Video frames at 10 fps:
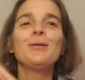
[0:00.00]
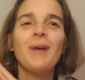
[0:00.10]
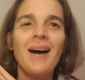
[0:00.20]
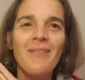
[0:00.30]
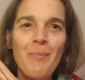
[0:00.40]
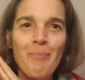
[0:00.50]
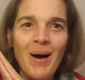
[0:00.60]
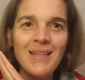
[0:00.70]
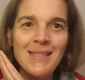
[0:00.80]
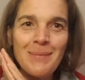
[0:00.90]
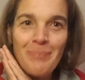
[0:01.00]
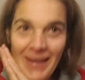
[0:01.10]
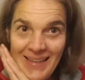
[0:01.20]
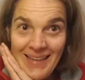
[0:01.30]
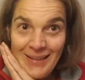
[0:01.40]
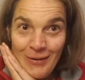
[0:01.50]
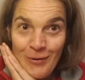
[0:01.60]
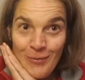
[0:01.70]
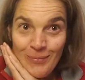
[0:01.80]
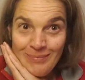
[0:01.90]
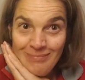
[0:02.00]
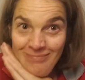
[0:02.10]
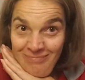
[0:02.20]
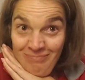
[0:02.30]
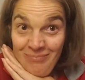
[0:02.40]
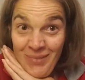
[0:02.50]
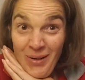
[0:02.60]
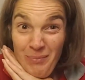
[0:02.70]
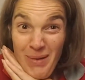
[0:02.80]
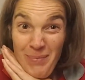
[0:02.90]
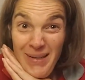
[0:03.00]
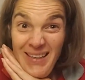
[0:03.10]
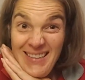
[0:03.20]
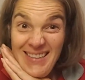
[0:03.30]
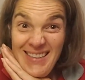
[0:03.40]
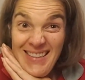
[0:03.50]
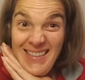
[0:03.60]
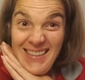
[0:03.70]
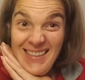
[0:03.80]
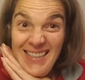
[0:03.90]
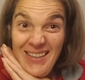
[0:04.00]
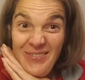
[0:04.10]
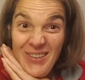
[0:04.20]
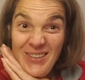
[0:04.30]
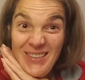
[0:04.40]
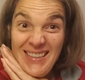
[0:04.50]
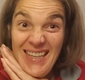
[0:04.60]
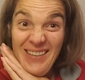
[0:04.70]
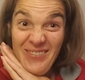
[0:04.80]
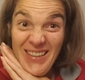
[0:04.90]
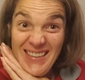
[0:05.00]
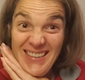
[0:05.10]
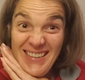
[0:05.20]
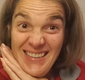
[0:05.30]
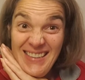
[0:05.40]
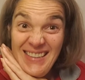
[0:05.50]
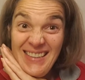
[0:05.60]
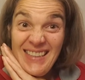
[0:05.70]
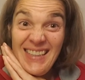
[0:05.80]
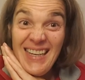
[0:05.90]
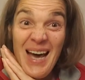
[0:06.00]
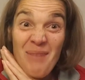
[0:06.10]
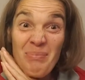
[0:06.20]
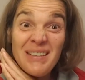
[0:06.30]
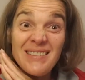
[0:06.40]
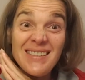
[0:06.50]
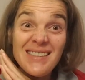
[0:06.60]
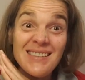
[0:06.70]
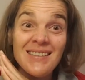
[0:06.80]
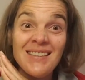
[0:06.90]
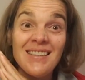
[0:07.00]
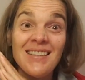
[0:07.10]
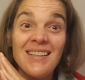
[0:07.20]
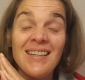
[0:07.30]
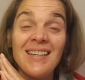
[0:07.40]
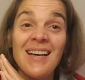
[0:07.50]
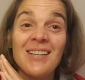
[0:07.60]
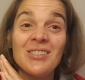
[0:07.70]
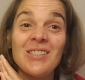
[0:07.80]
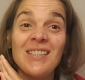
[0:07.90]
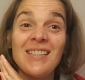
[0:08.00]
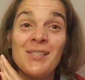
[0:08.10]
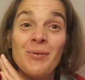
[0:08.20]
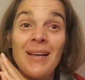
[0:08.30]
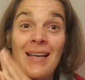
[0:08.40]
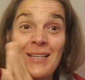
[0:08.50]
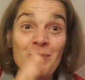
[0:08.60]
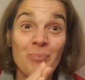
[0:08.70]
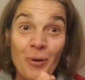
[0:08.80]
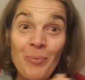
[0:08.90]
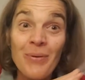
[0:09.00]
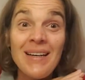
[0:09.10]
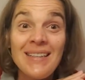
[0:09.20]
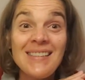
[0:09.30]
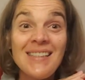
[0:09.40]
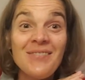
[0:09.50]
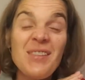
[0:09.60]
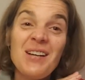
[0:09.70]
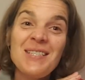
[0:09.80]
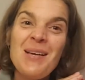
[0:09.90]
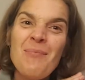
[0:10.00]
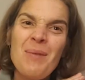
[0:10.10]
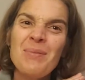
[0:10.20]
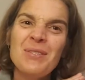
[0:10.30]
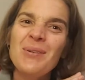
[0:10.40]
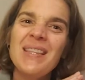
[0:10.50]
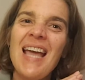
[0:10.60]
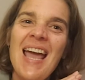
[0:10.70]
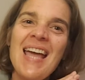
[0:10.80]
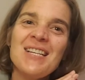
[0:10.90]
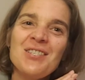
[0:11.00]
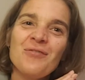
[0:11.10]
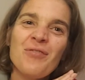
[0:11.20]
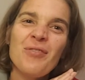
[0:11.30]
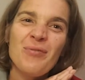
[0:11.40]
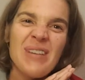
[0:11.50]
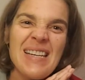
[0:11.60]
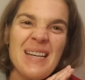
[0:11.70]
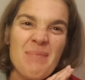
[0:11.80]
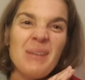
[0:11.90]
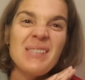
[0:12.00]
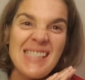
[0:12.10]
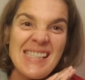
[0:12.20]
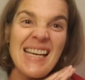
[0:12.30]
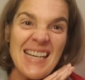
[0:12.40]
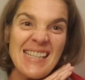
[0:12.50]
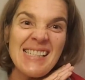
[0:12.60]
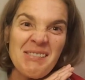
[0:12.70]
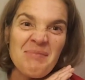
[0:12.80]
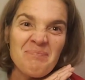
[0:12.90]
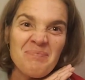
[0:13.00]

you have a bossy Betty at home, or maybe a dictator David. It happens. It actually is quite age appropriate. If they're somewhere between the age of three and about six,